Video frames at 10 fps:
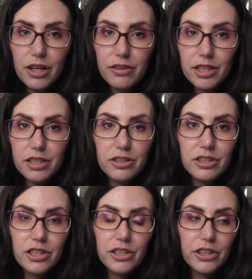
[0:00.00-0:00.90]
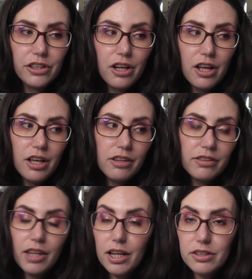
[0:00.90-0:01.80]
at the end of the year,
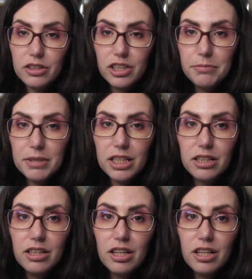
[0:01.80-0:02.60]
that is gonna be